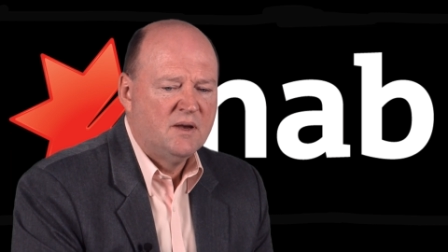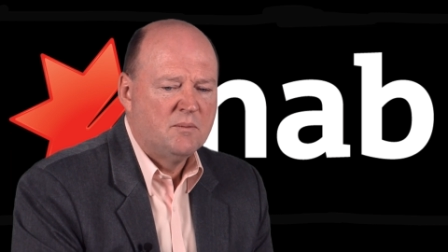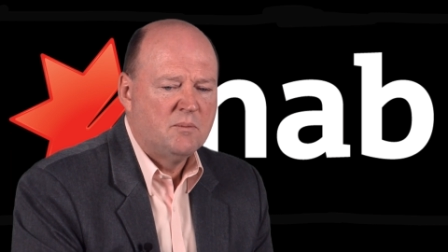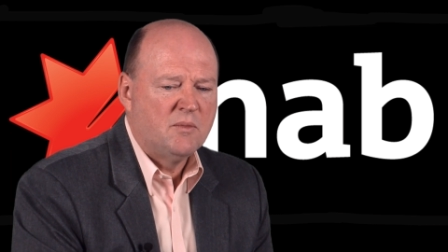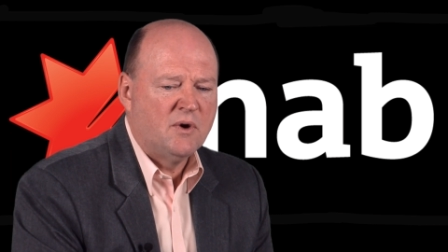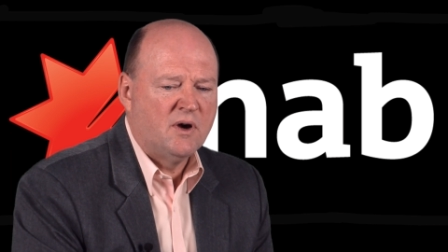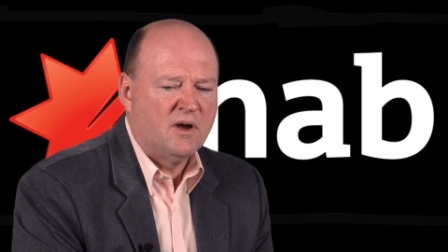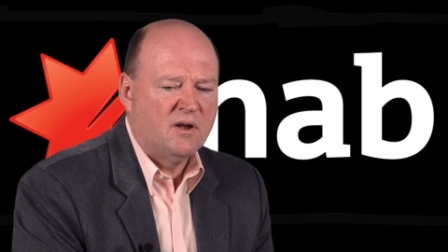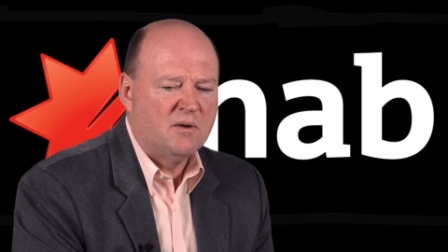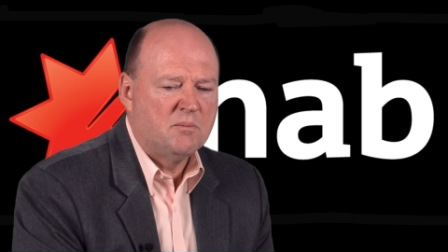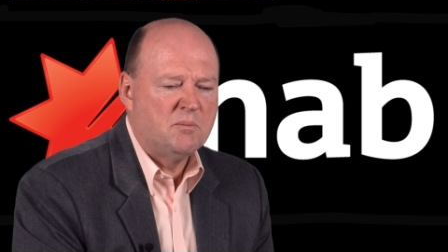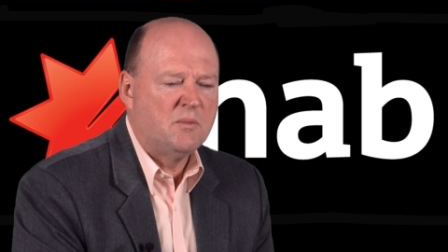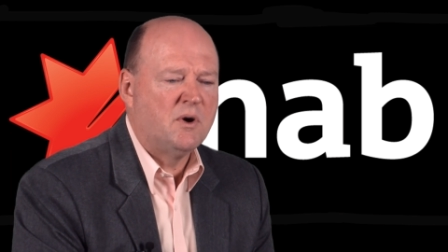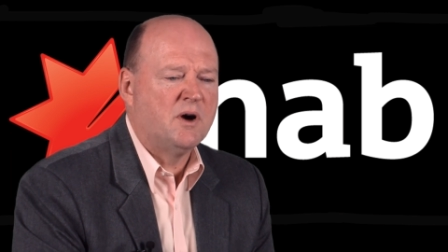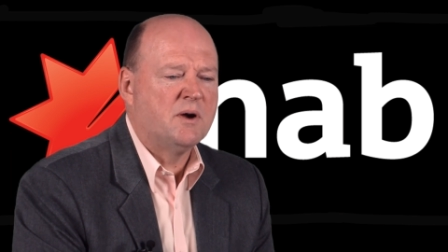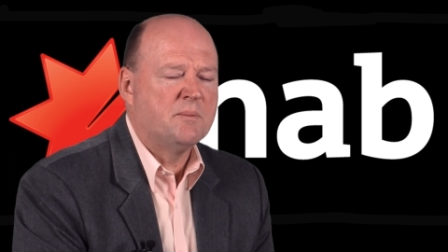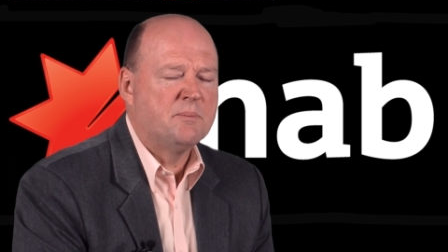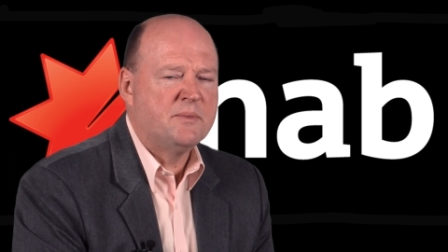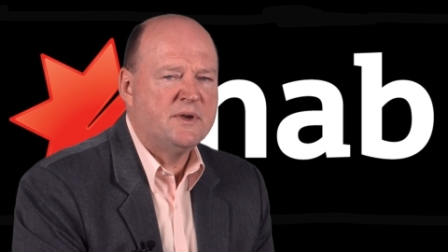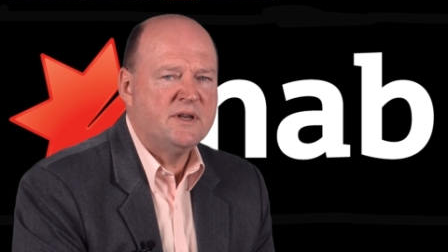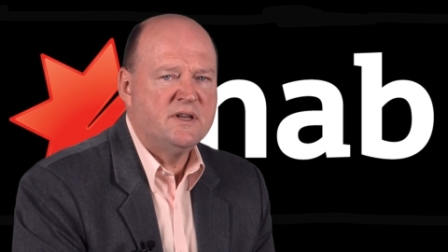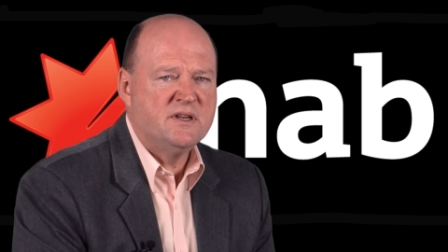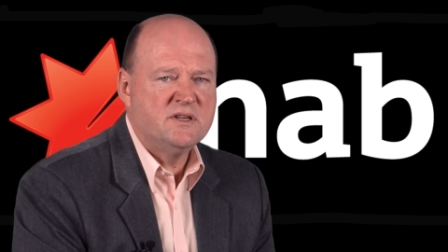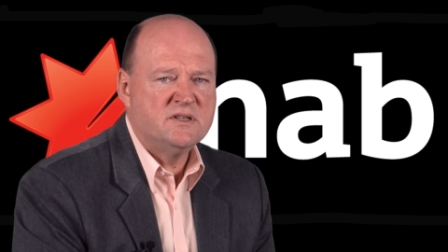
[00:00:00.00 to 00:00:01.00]
my
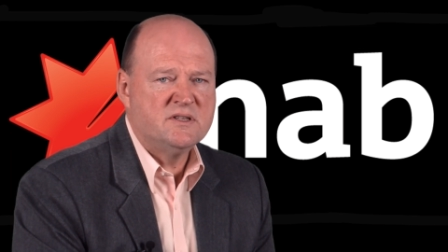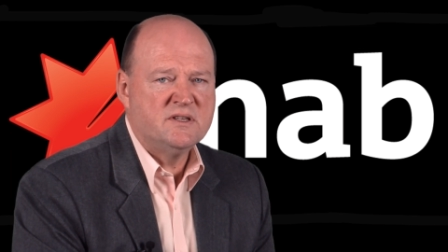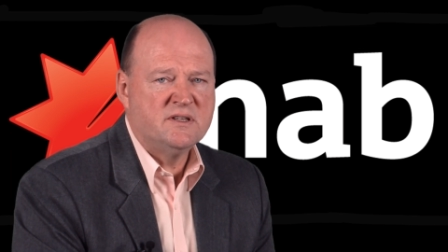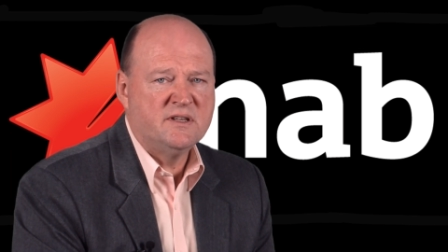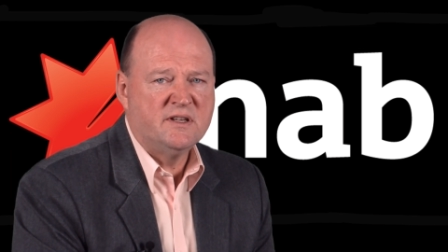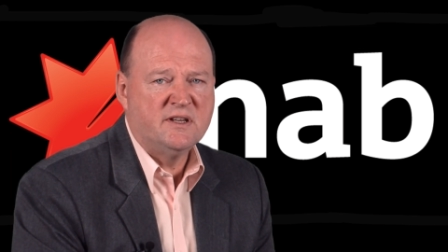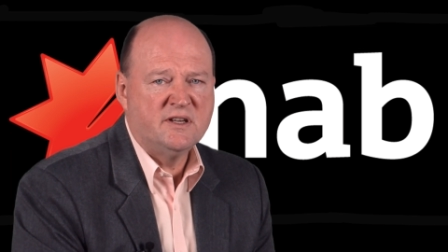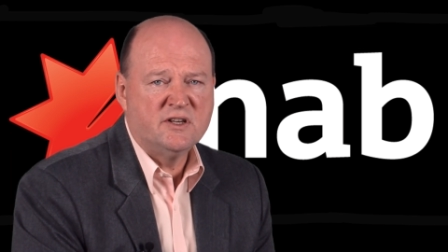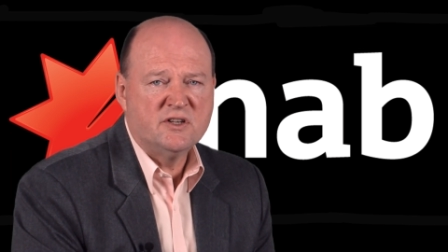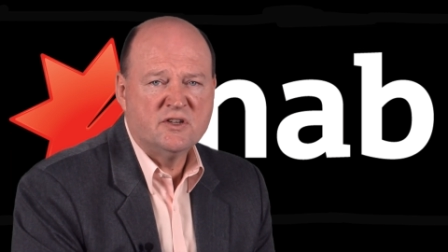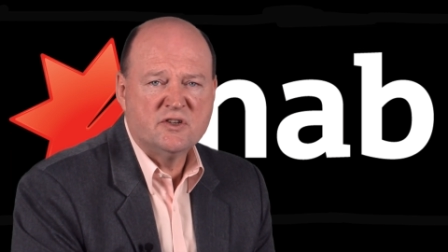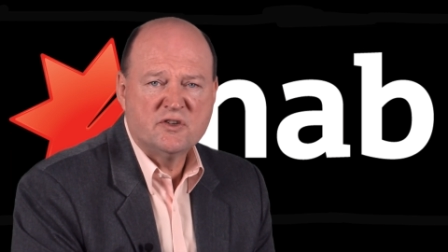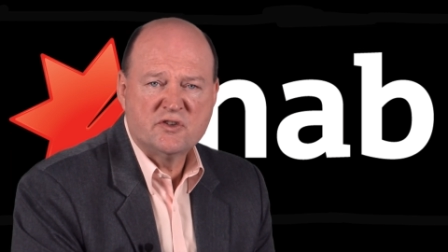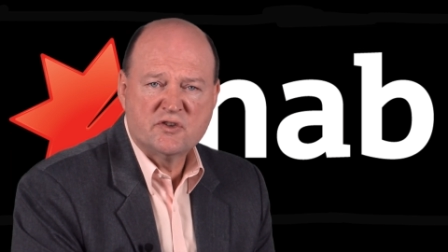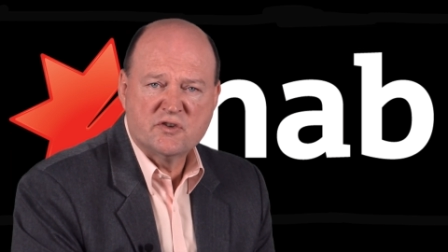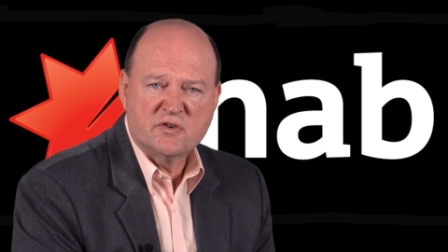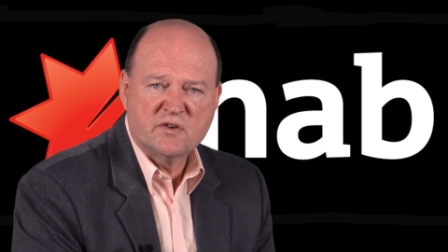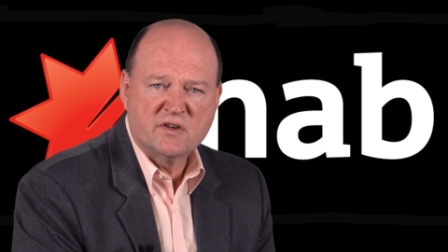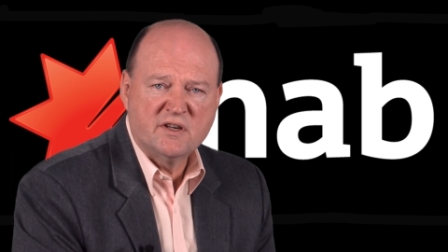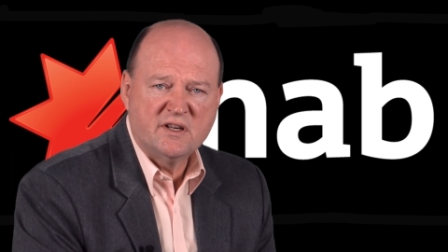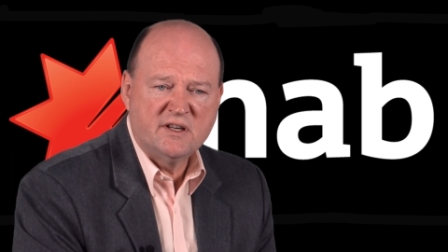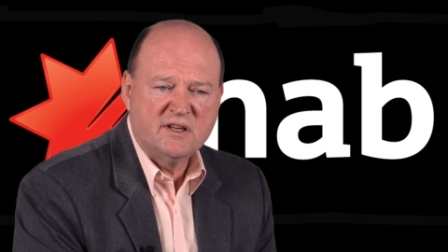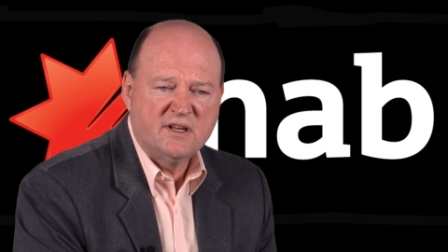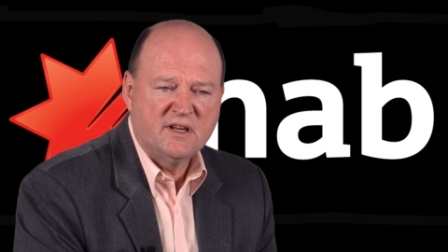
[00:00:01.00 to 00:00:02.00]
peers in the
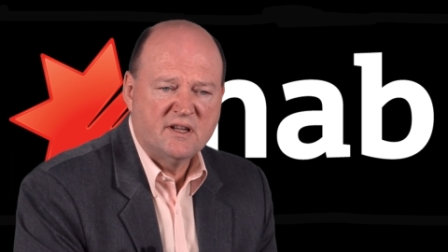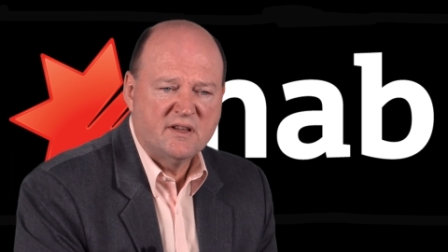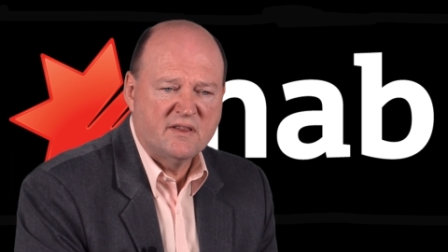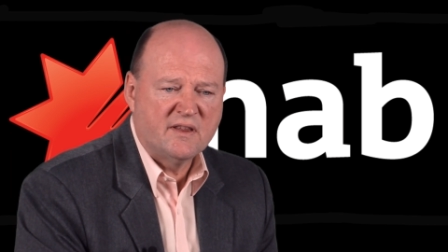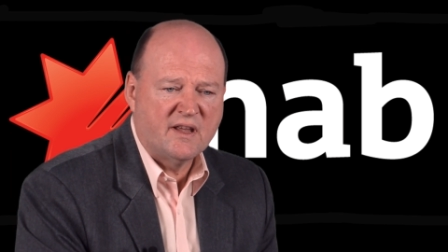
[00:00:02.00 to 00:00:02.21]
industry